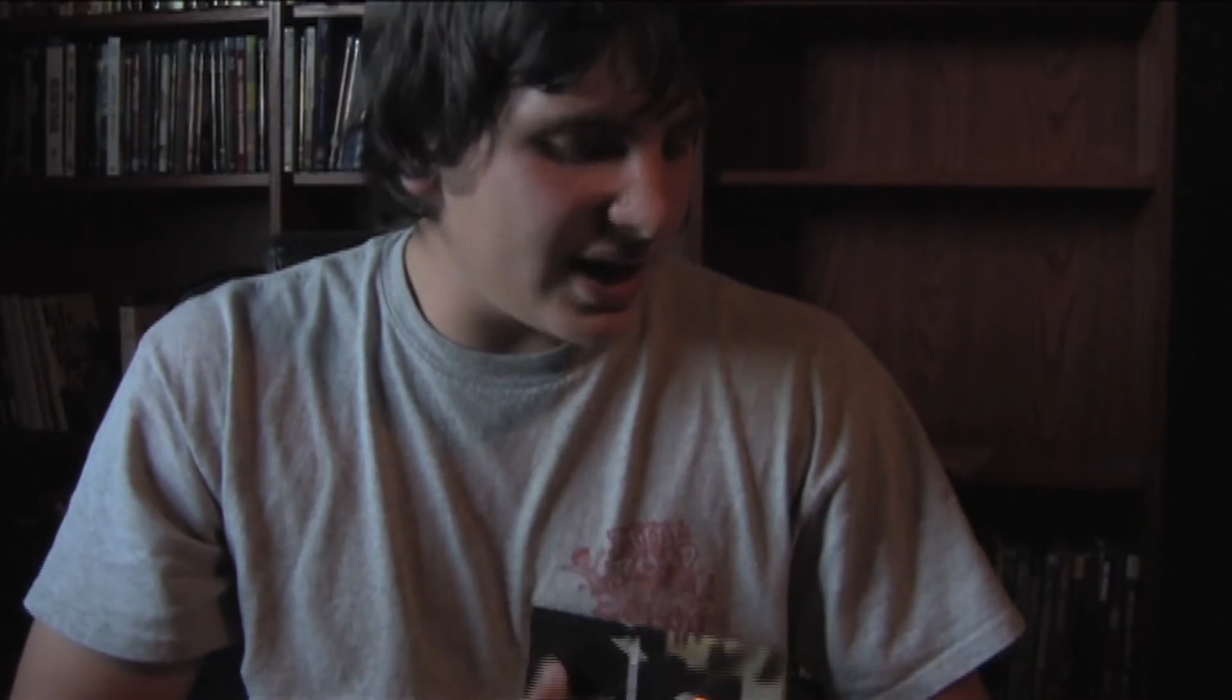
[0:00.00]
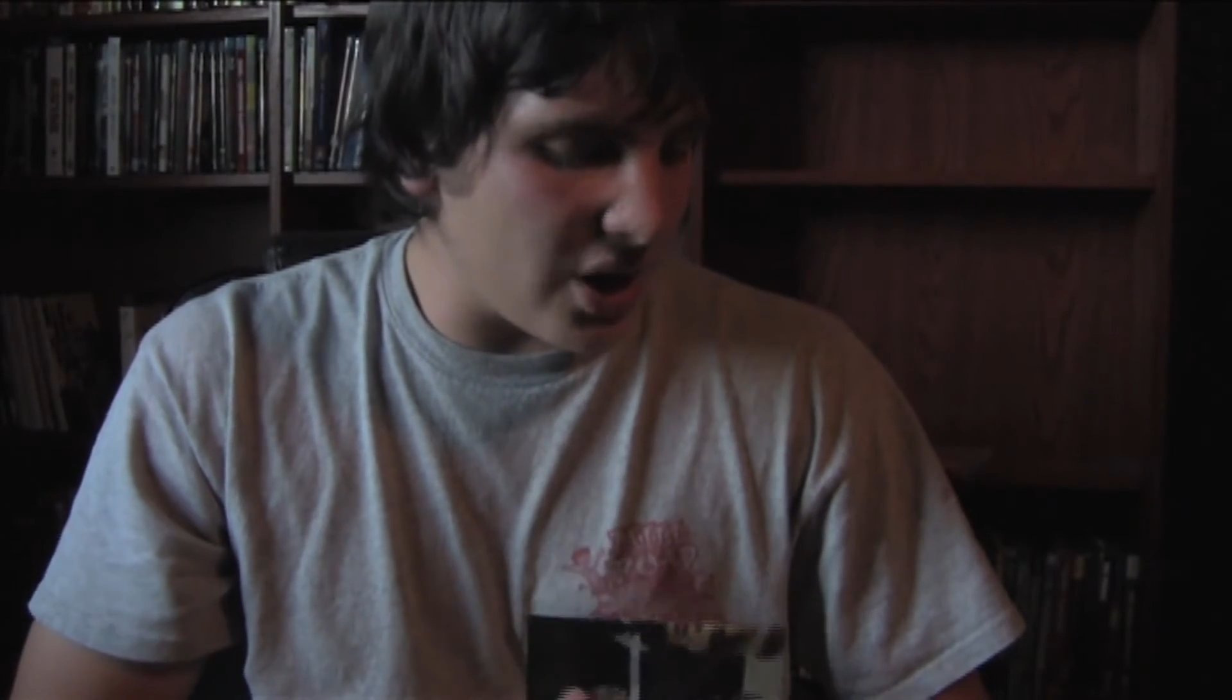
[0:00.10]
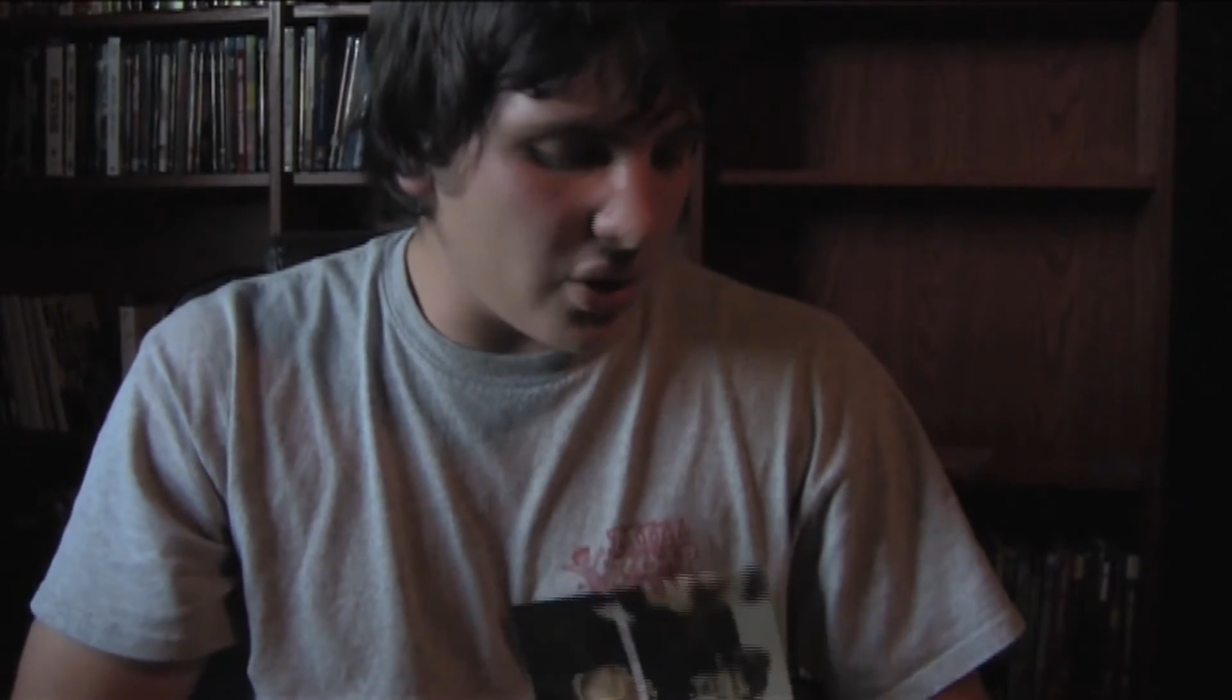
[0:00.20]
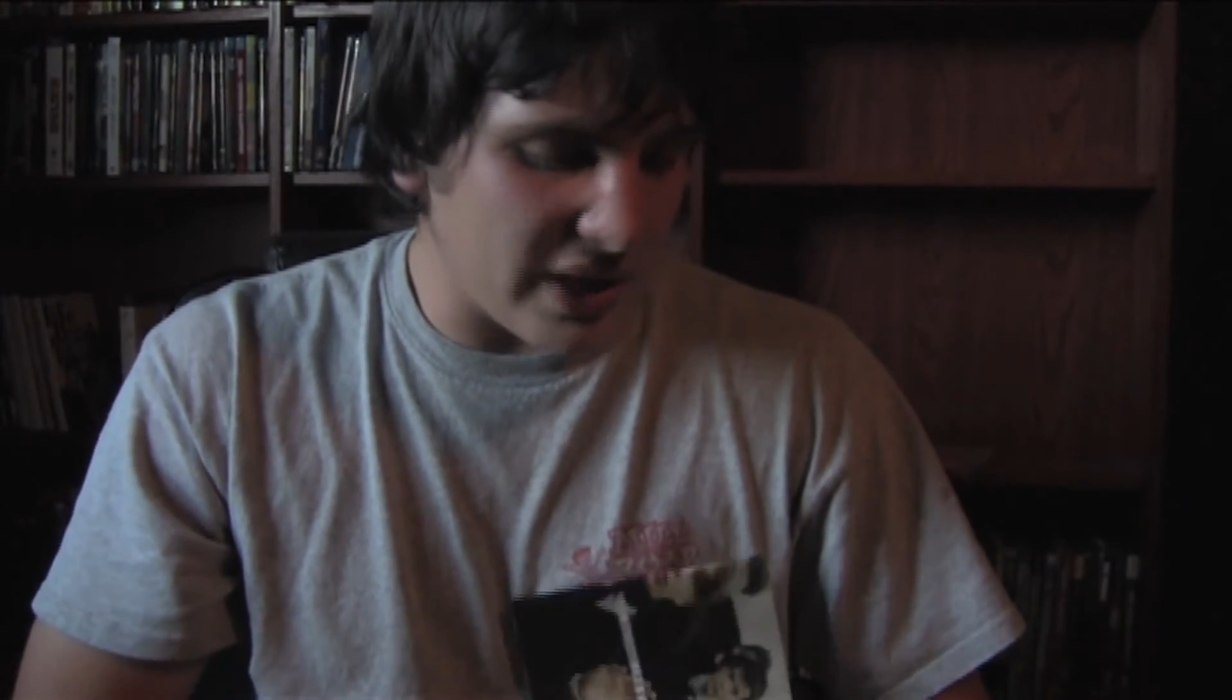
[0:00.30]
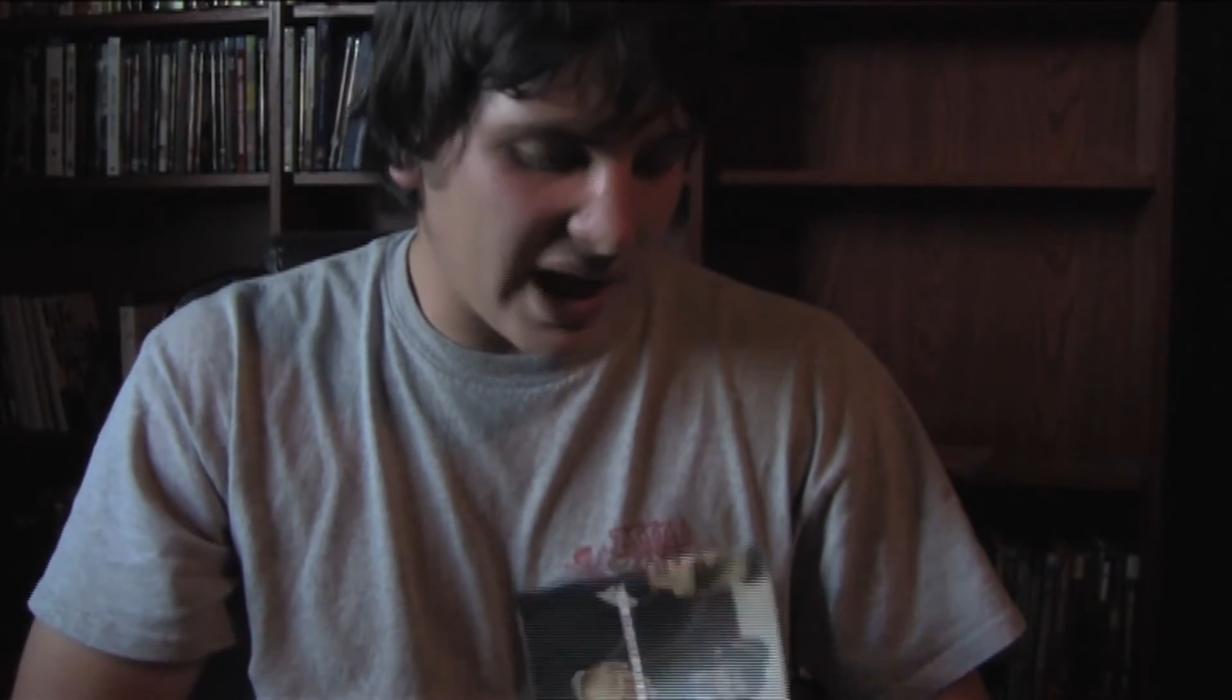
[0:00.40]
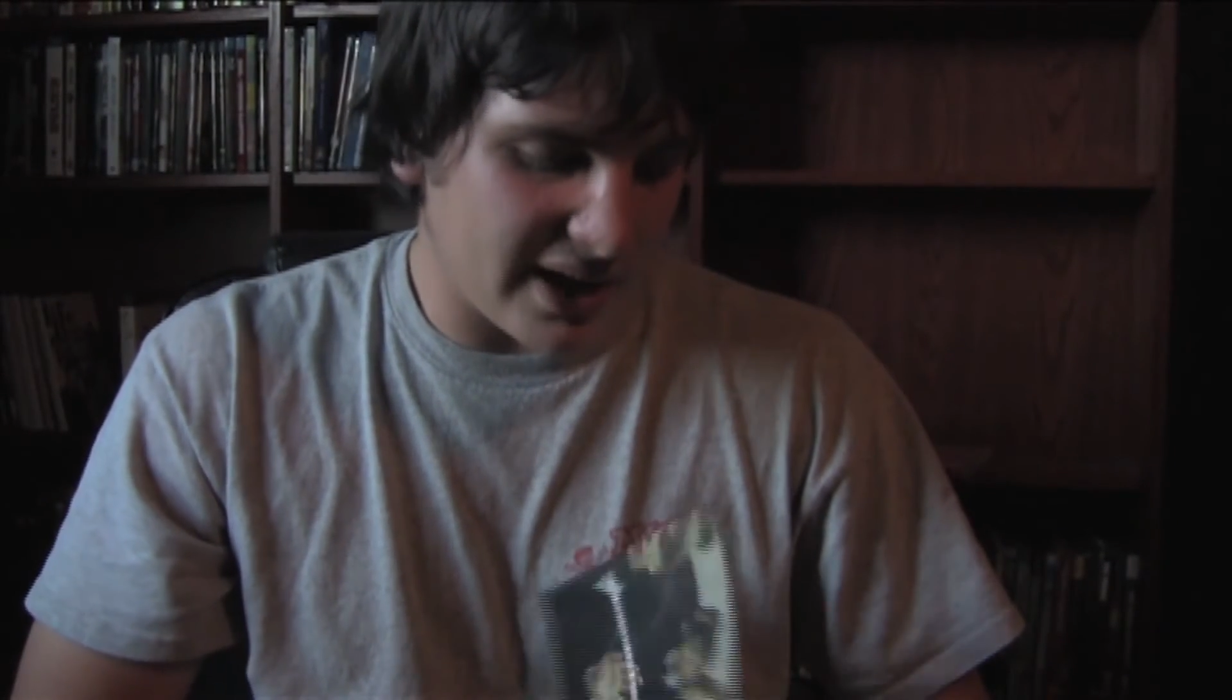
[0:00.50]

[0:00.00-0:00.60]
I didn't know